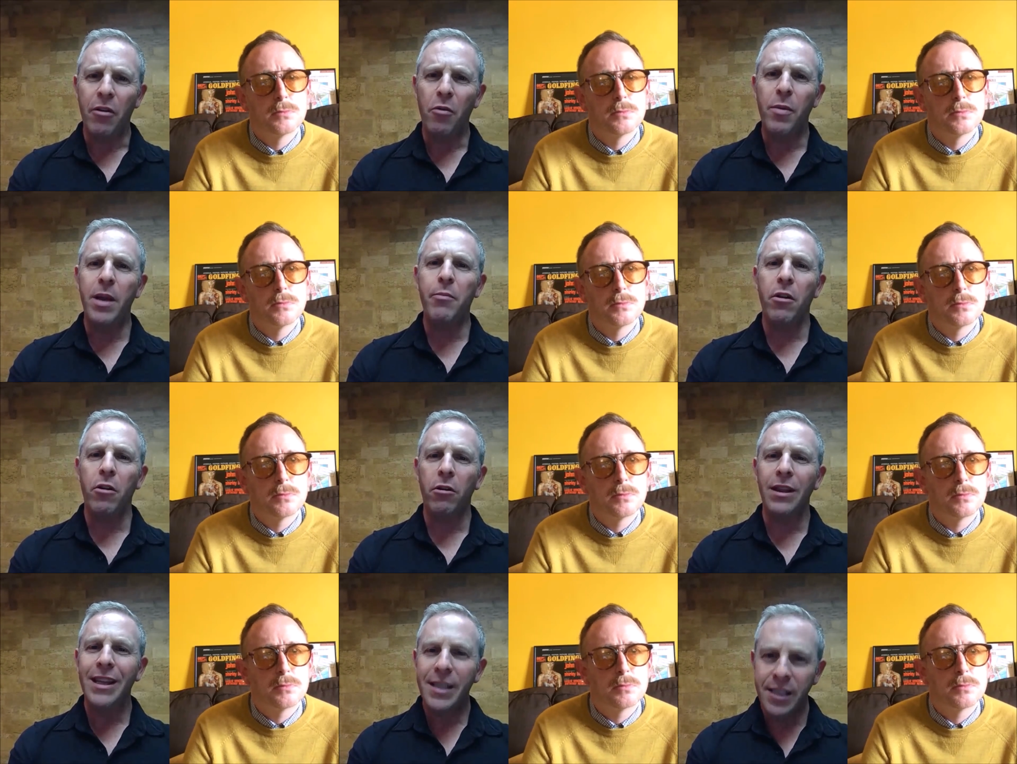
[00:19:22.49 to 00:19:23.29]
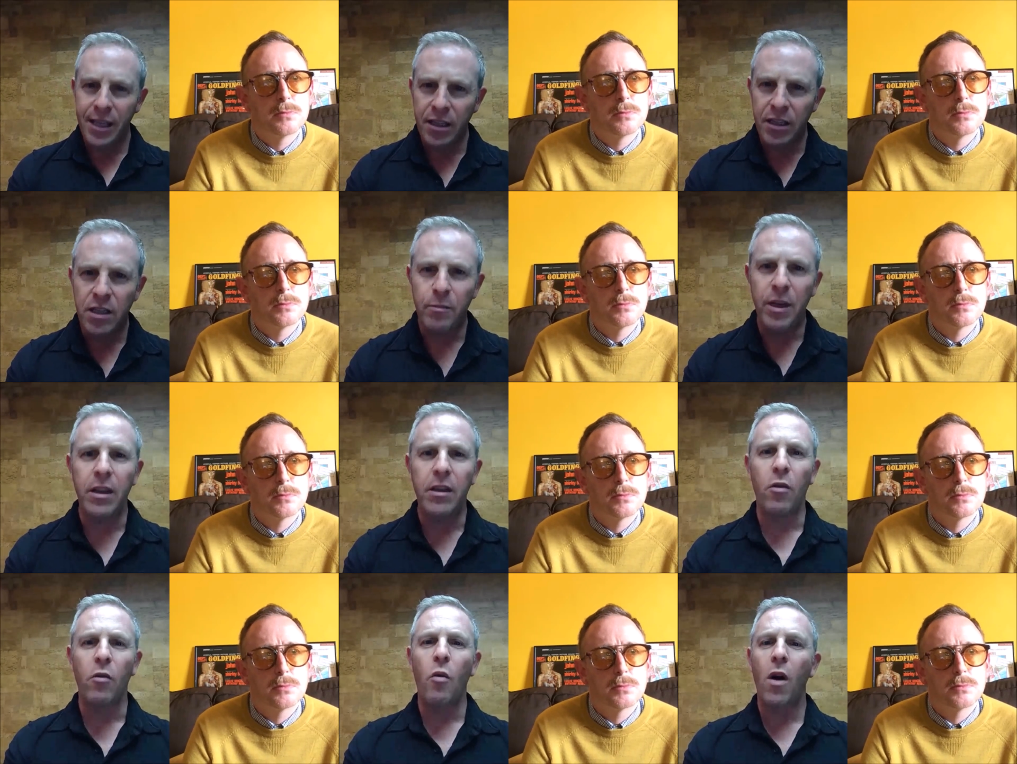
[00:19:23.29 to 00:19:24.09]
Speaker 1: Other people are listening to
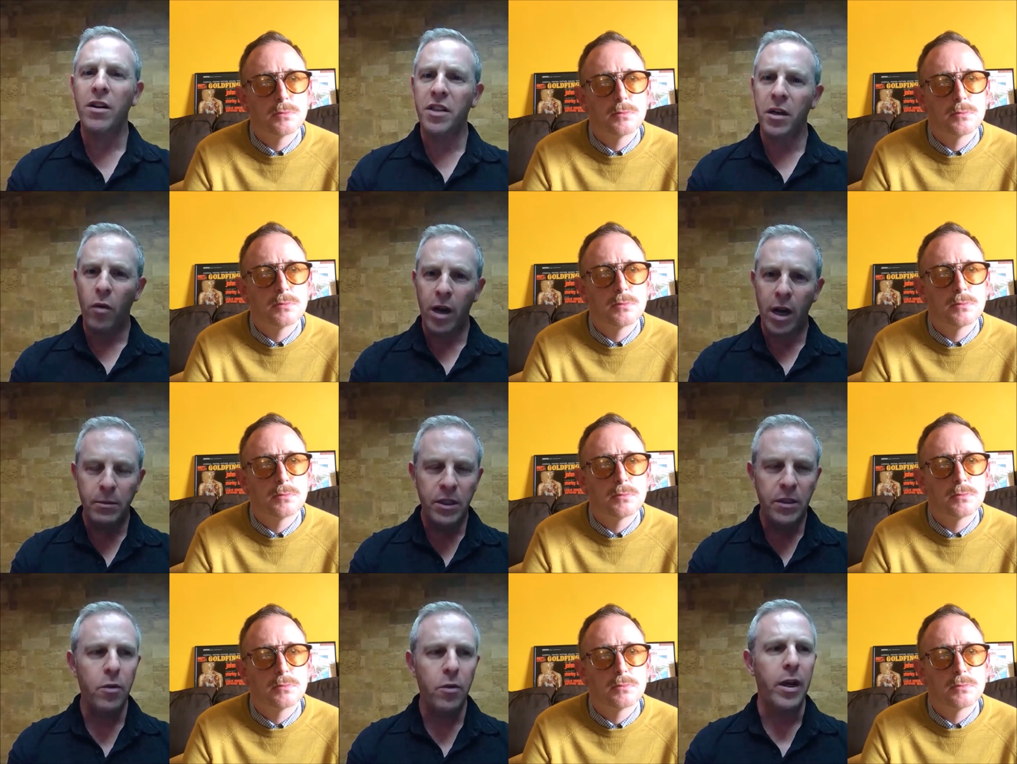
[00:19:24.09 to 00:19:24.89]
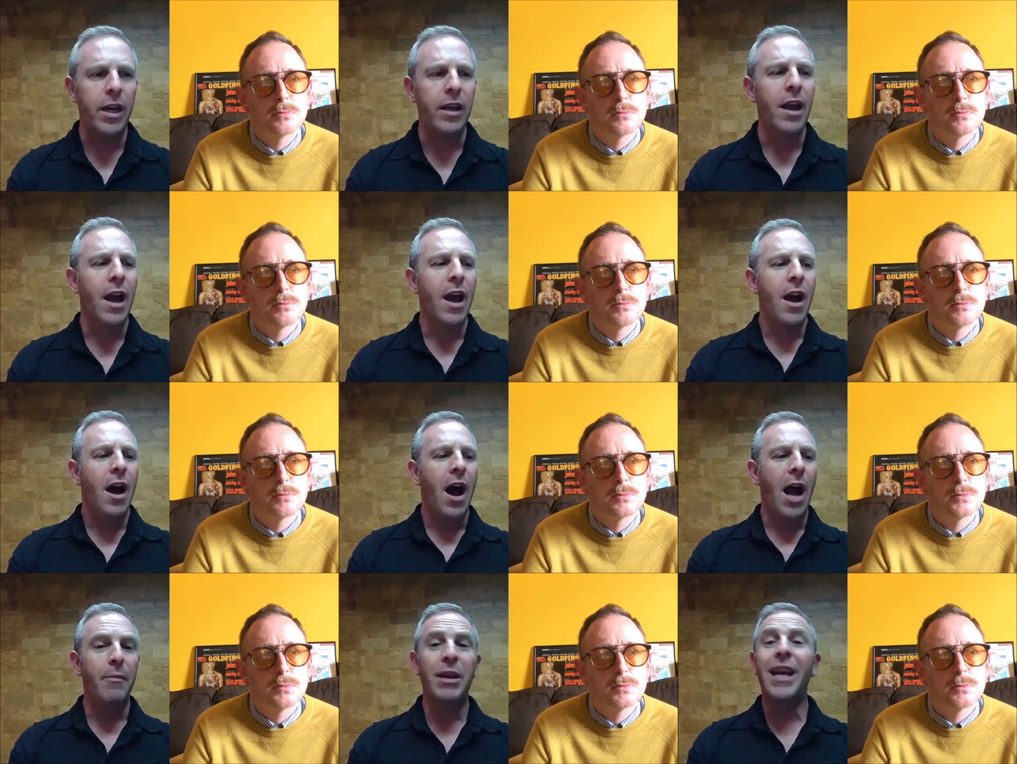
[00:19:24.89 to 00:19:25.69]
me, they're watching what I'm doing,
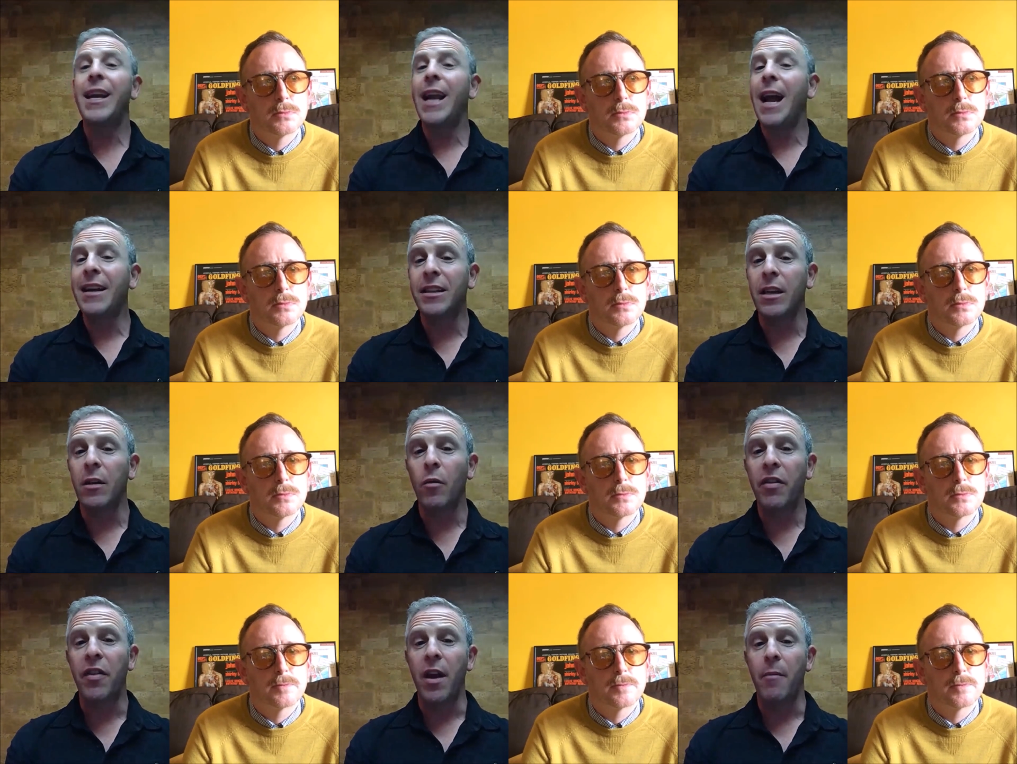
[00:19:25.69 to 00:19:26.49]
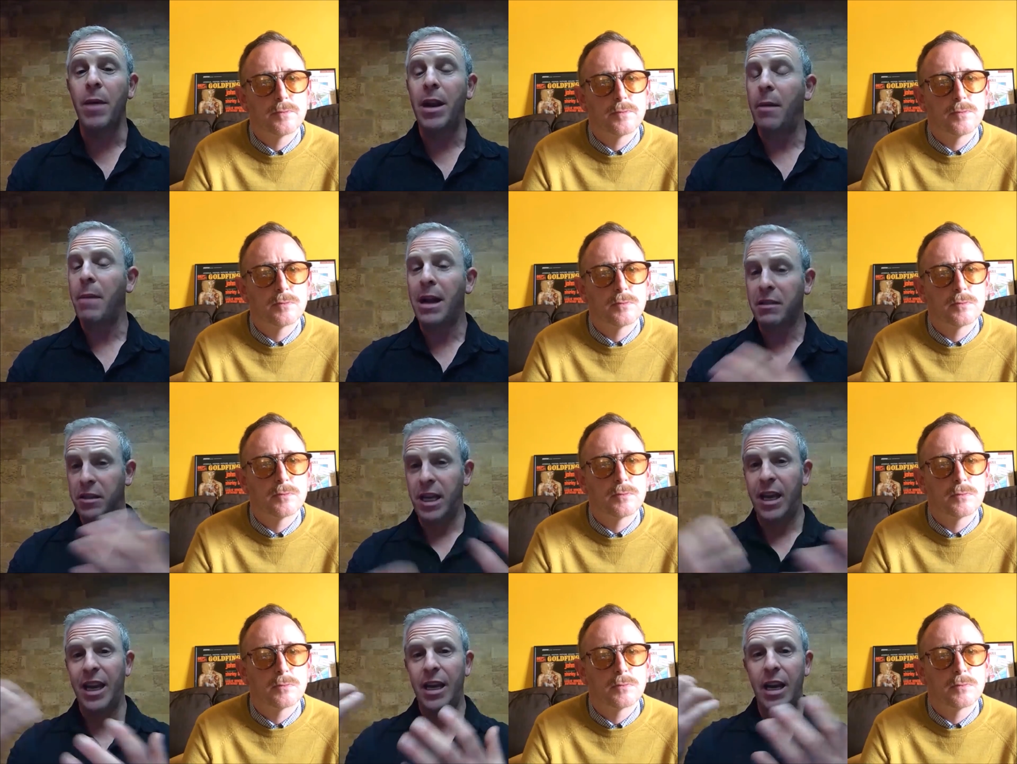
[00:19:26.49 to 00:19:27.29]
I'm connecting with them. And I'm
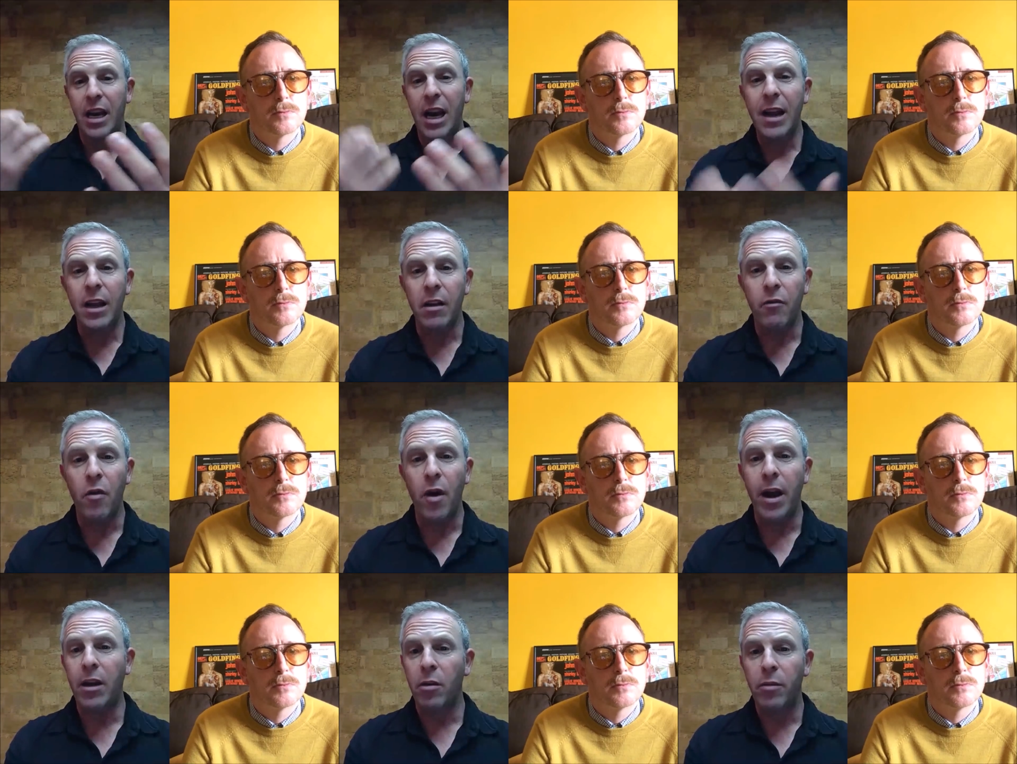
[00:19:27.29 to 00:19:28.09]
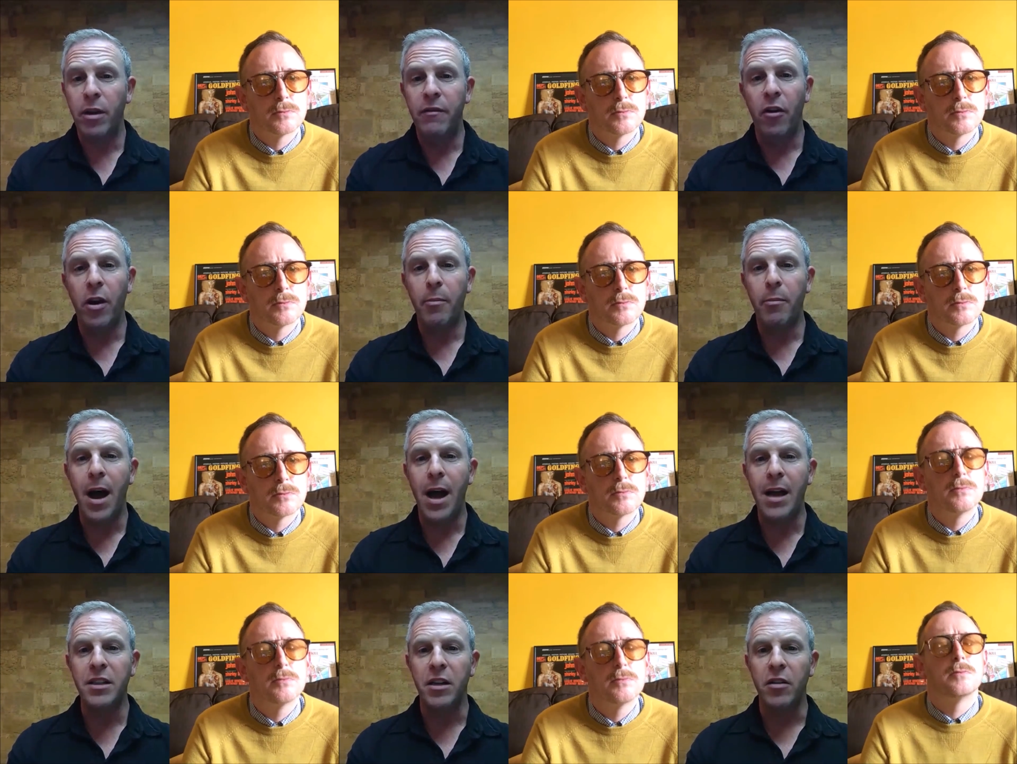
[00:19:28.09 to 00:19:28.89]
not saying it in a negative way, it could be very hmm.
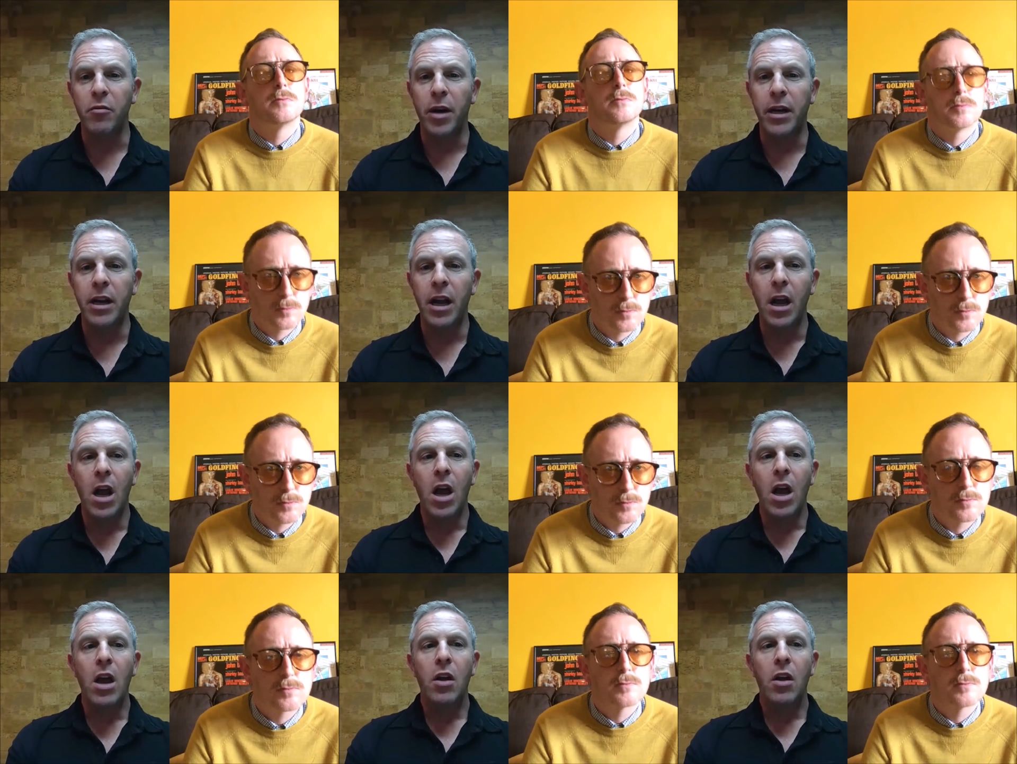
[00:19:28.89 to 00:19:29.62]
positive, but